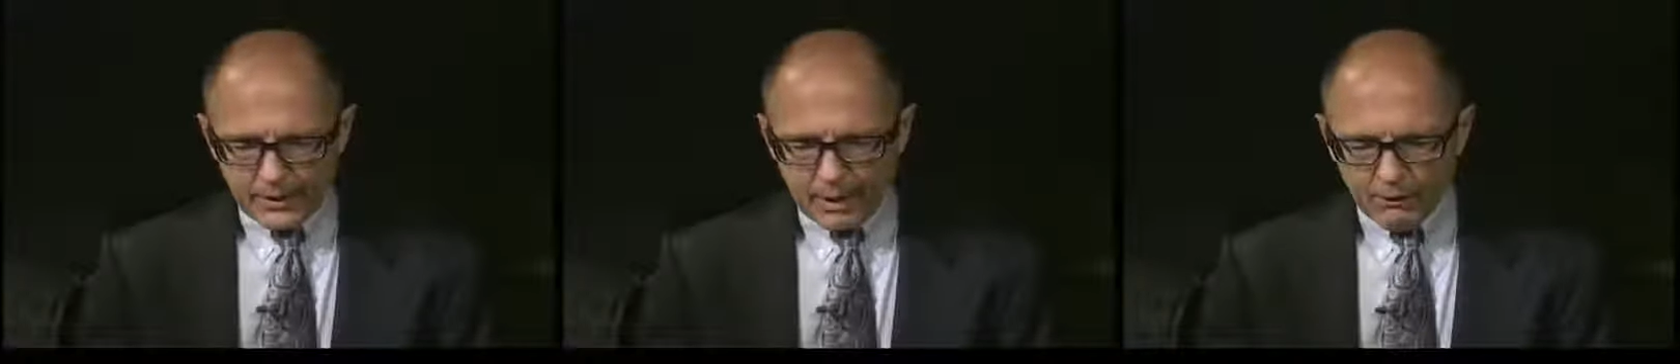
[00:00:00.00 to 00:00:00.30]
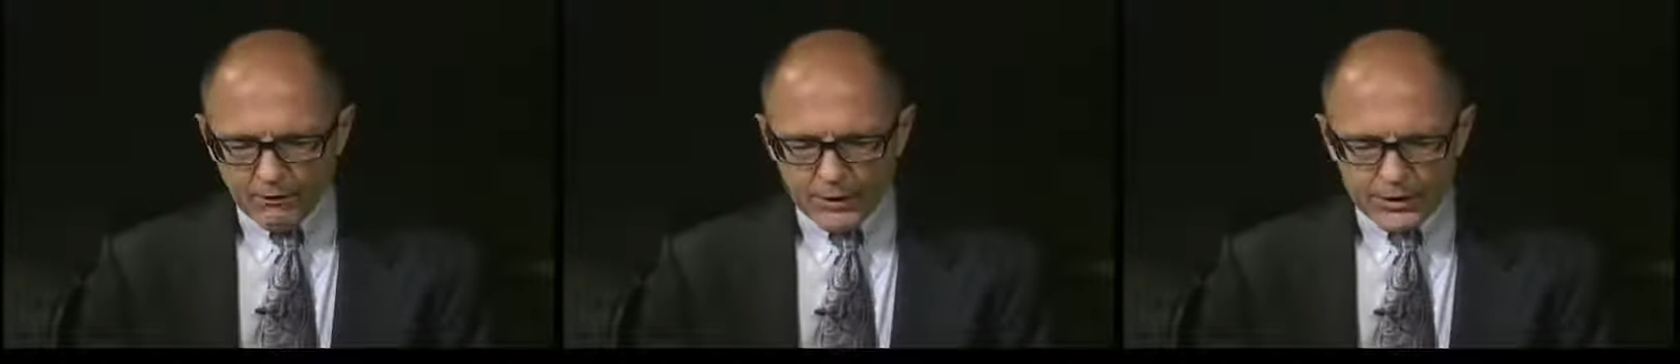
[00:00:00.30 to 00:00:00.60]

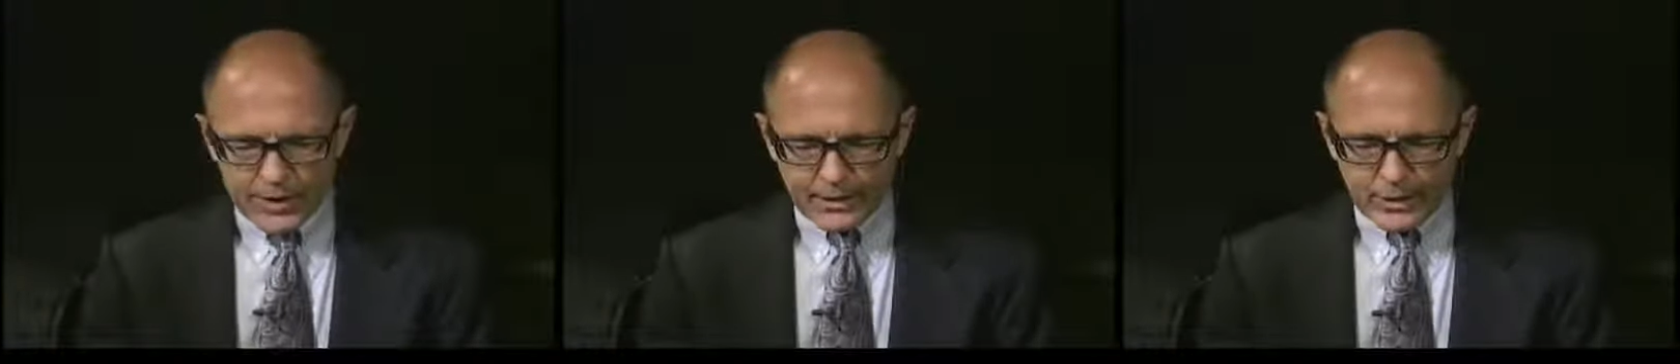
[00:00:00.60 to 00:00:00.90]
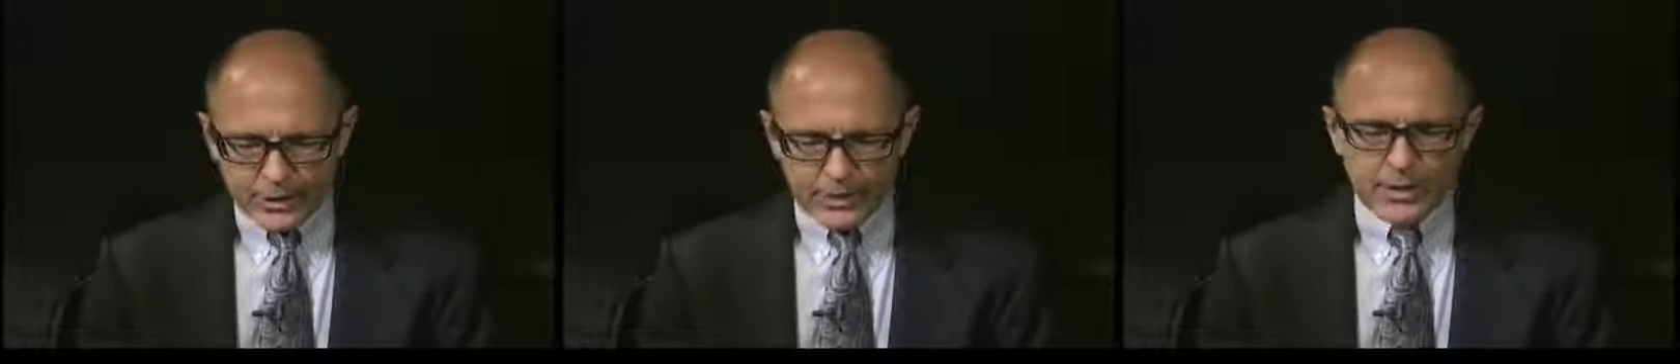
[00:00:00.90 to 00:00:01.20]
Our first
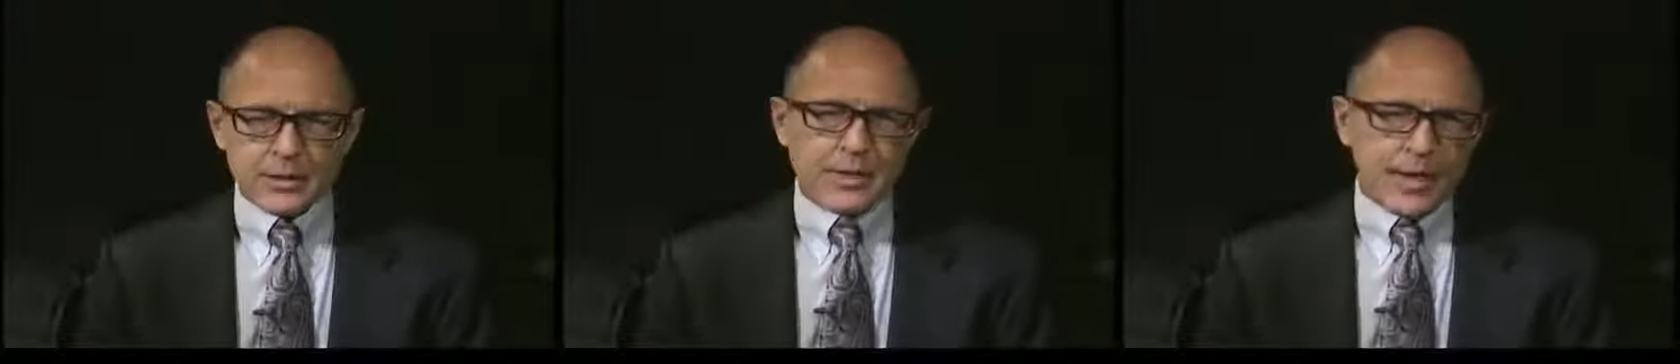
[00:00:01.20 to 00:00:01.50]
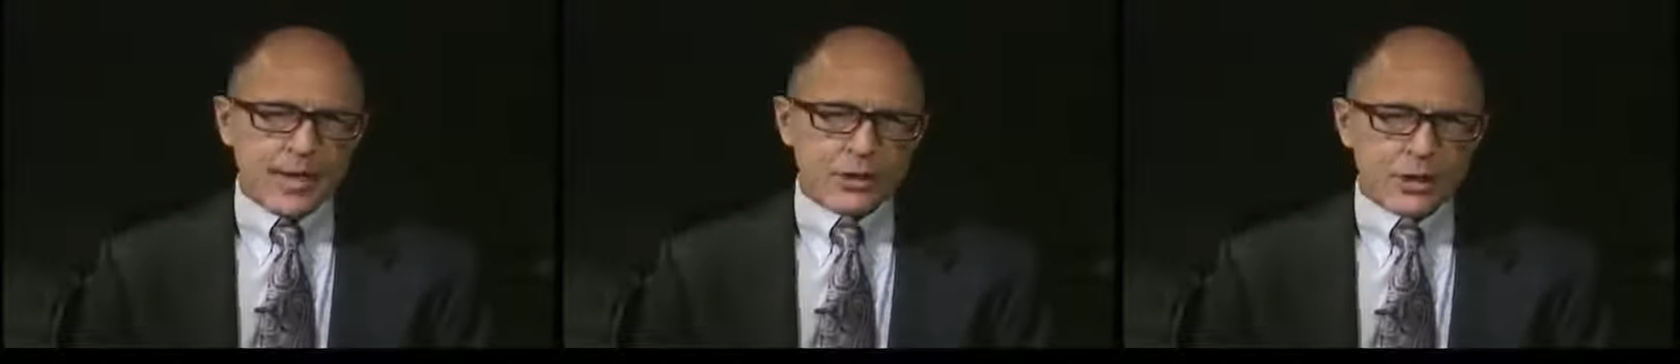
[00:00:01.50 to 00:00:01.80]
action is
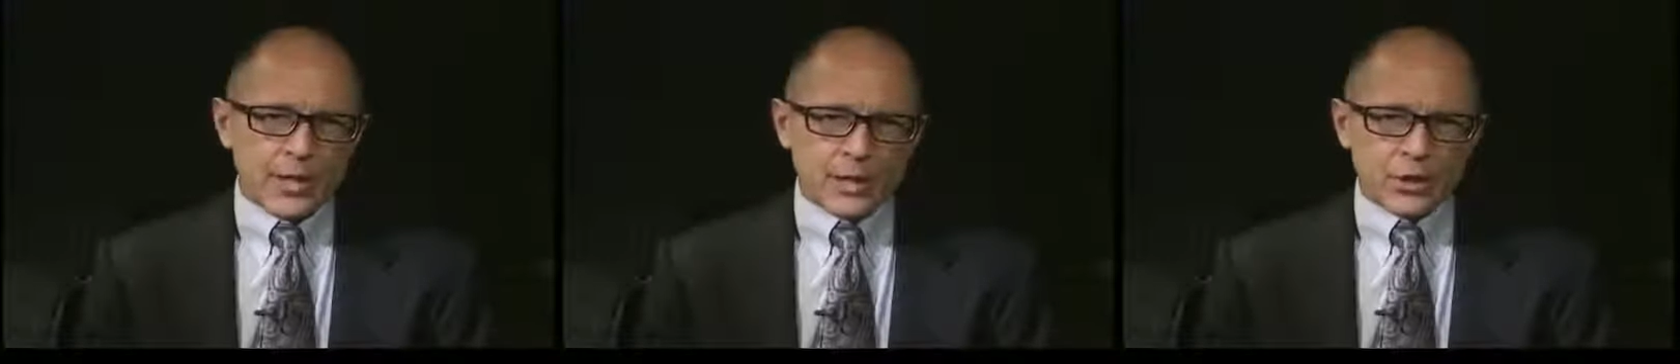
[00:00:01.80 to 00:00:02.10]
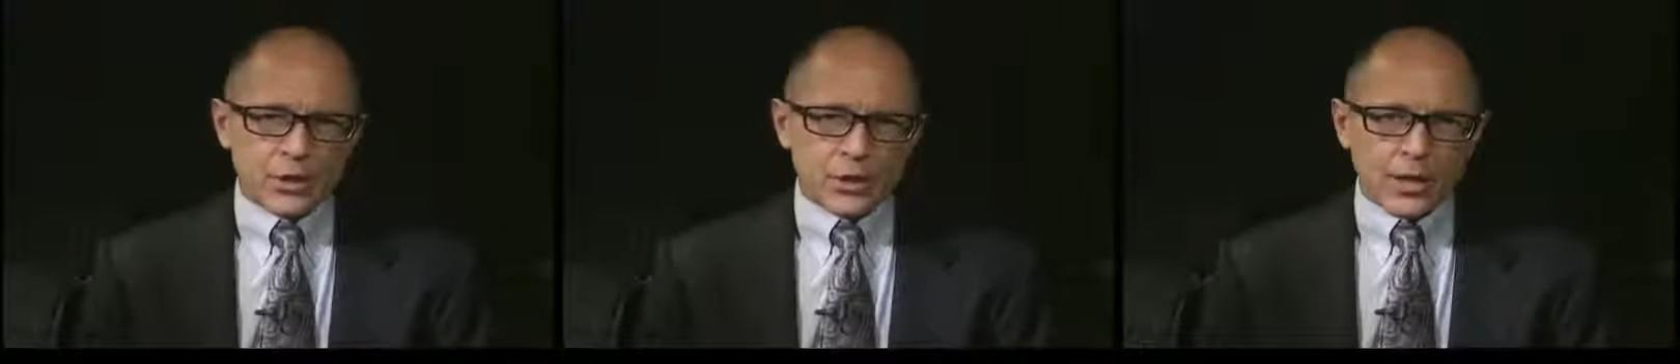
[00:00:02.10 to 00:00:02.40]
the
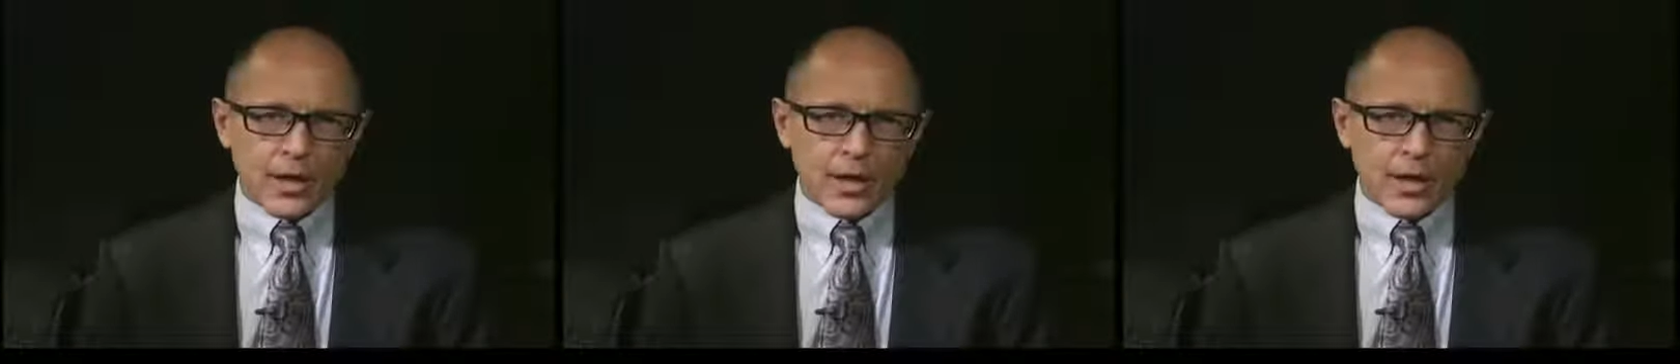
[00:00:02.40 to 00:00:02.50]
education